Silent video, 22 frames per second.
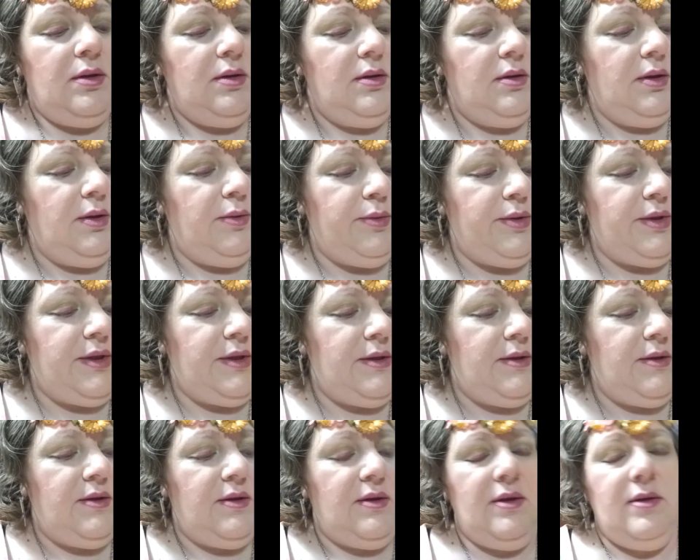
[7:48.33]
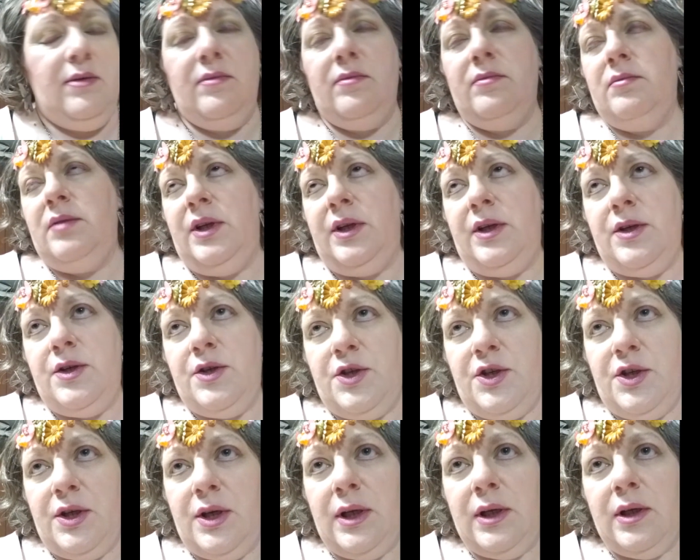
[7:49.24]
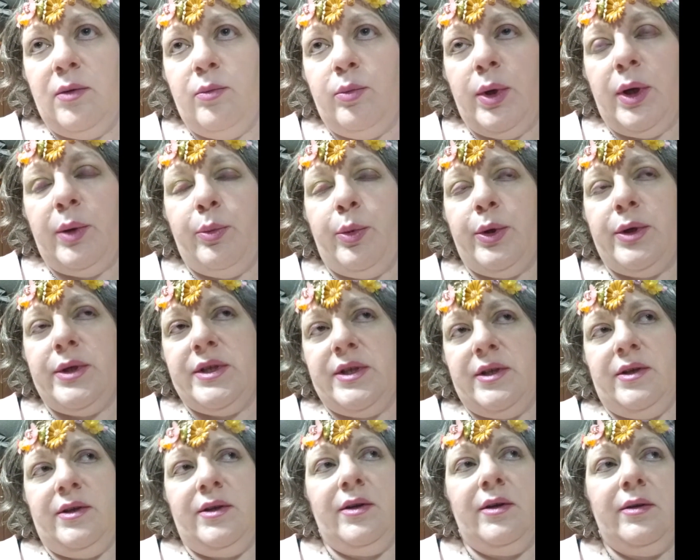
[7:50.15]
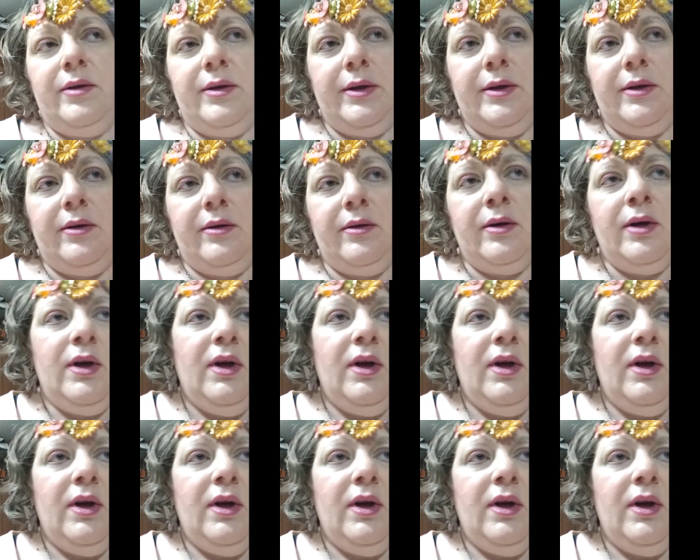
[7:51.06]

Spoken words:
It was initiated by President Clinton.